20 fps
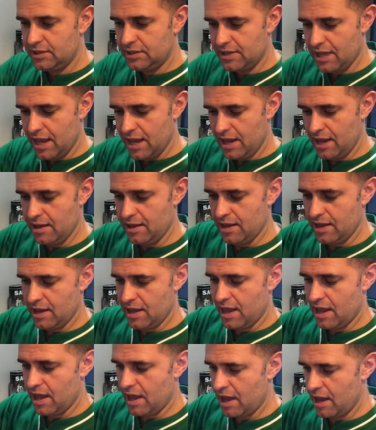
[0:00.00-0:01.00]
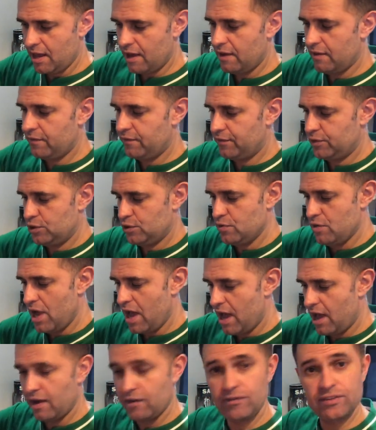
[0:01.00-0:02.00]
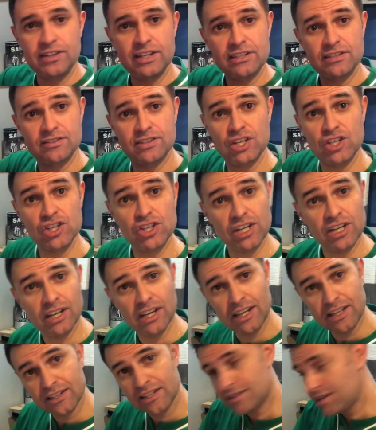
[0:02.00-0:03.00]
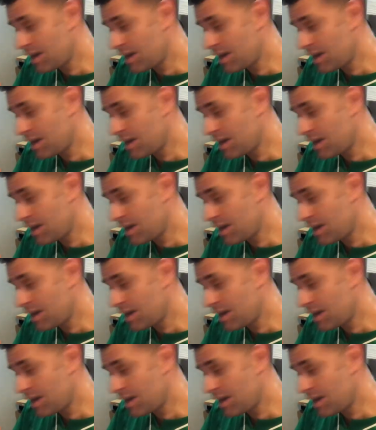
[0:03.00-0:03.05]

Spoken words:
They have to have the stitching in the